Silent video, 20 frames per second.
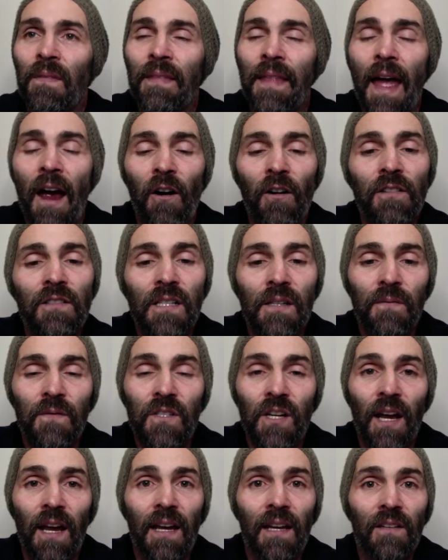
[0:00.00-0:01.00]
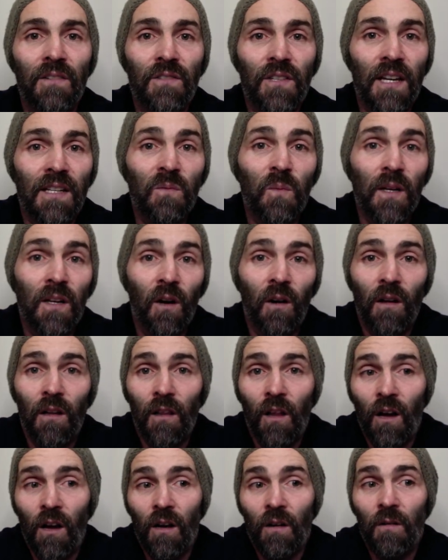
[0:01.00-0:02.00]
narrative change as we go
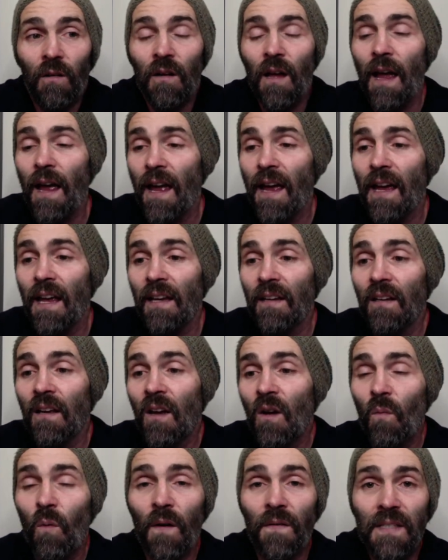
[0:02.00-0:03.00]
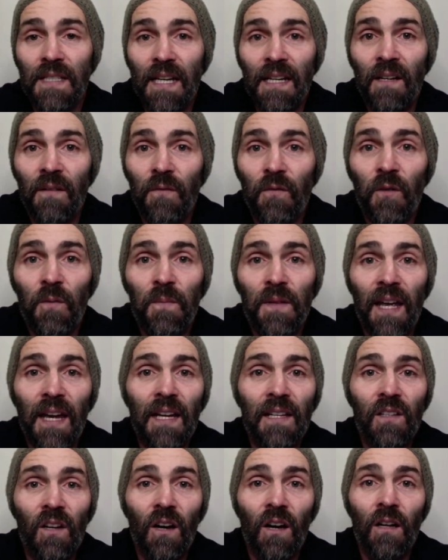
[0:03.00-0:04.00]
along, and we've seen it from
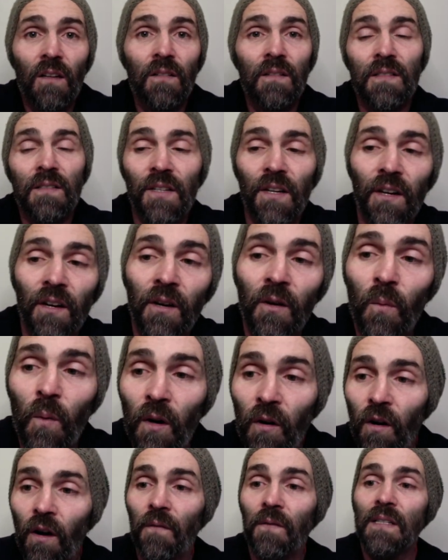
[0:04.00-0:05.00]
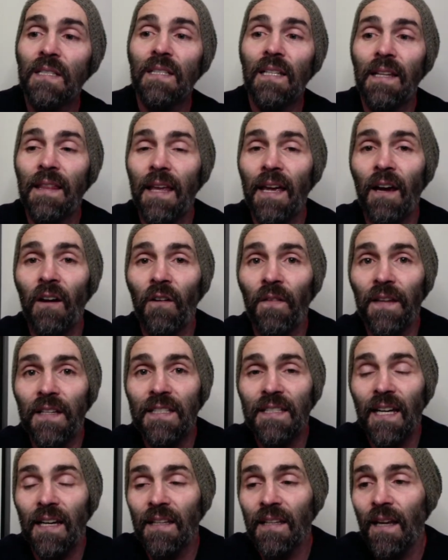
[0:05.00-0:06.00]
day dot. So we're obviously there on the
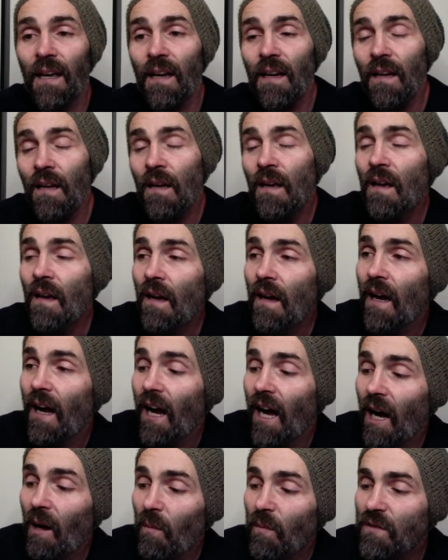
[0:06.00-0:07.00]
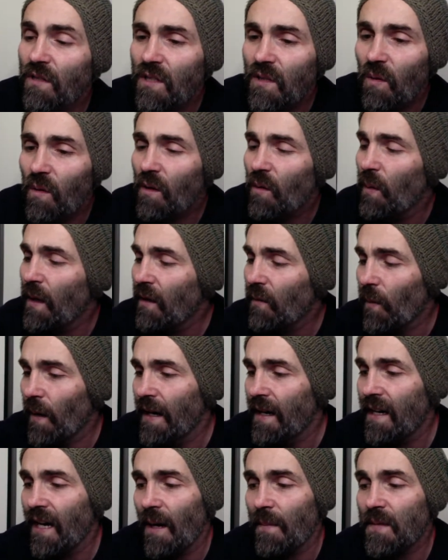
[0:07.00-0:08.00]
Sunday. We'll just do a quick
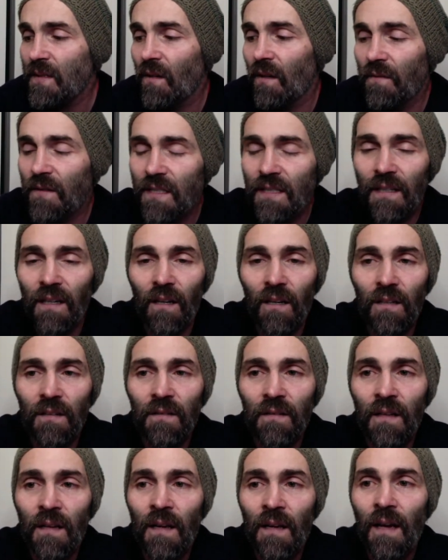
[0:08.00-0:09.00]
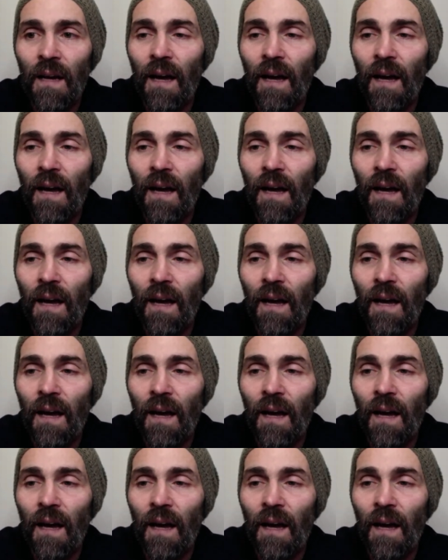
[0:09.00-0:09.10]
recap. So obviously on,